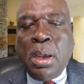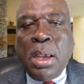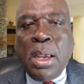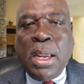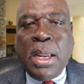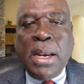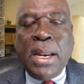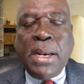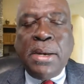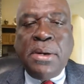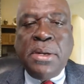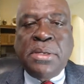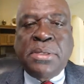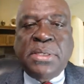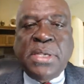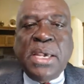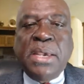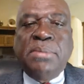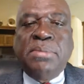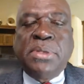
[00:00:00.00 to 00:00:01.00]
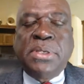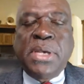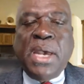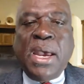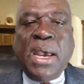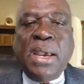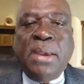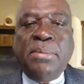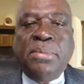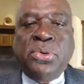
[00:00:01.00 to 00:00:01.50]
and at the same
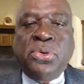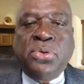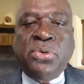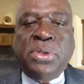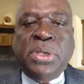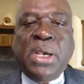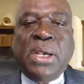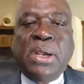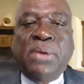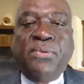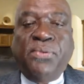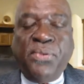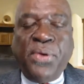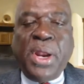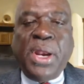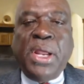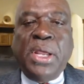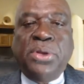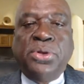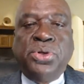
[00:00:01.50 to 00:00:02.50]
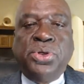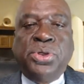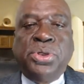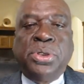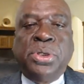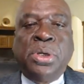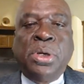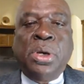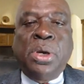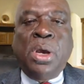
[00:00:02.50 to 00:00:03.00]
time to take advantage
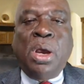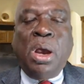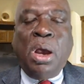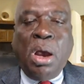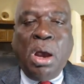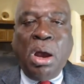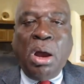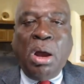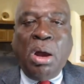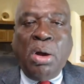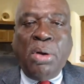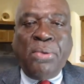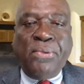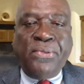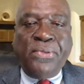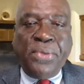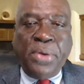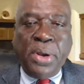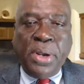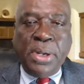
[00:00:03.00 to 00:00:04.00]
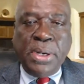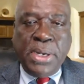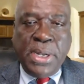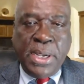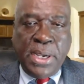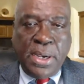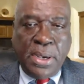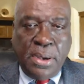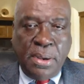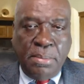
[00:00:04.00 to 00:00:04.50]
of
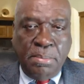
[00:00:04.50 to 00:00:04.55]
their.